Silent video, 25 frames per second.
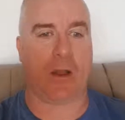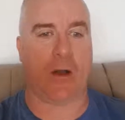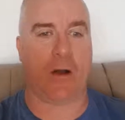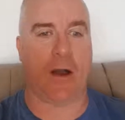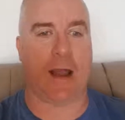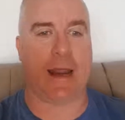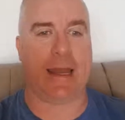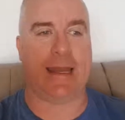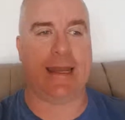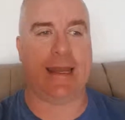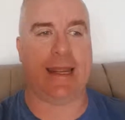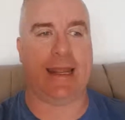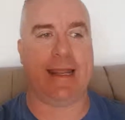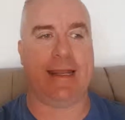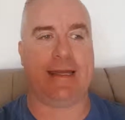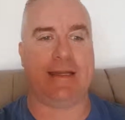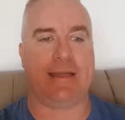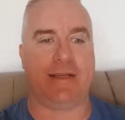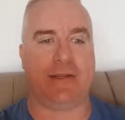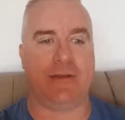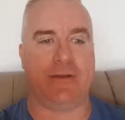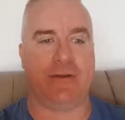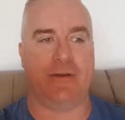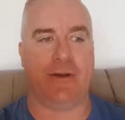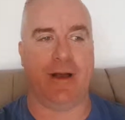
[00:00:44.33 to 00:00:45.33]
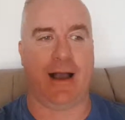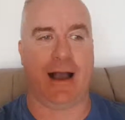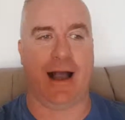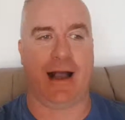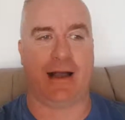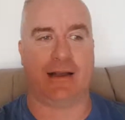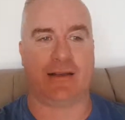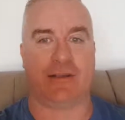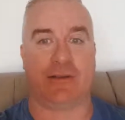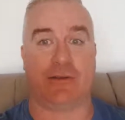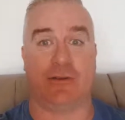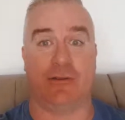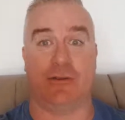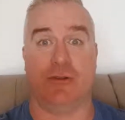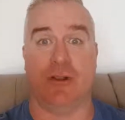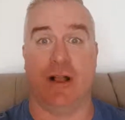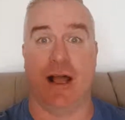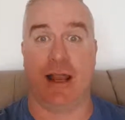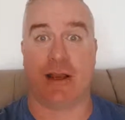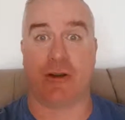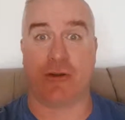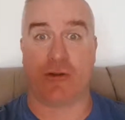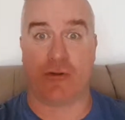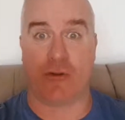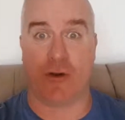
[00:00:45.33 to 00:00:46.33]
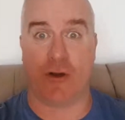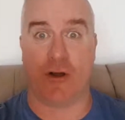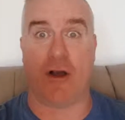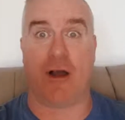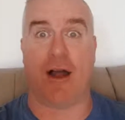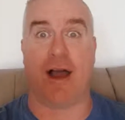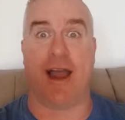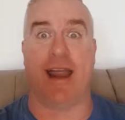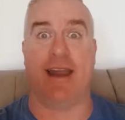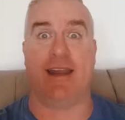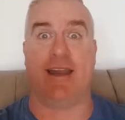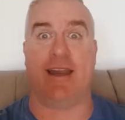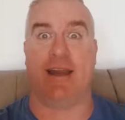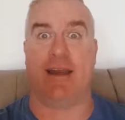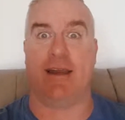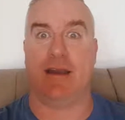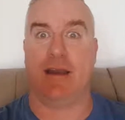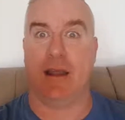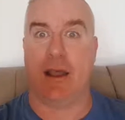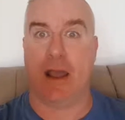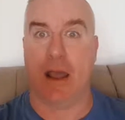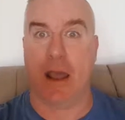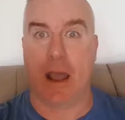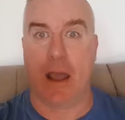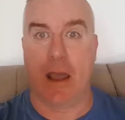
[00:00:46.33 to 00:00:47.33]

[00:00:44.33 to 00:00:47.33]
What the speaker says: I need to hustle and grind and